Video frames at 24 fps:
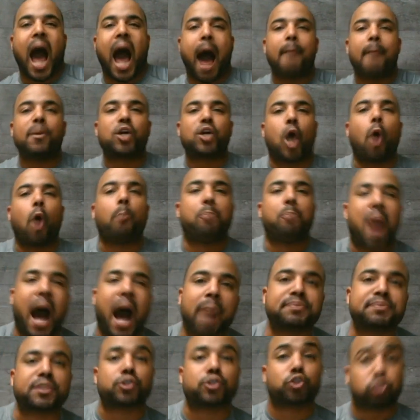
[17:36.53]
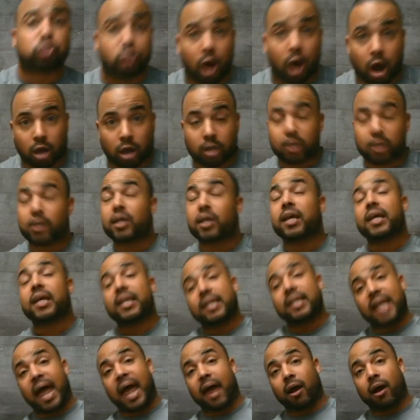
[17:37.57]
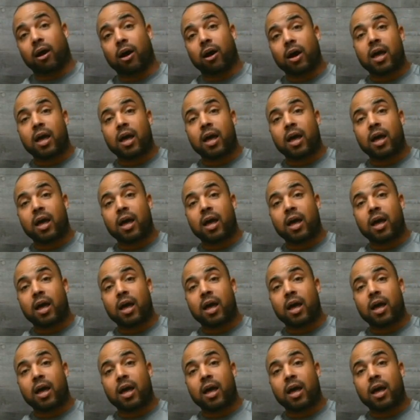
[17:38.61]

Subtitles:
I'm gonna go pop the trunk. Now,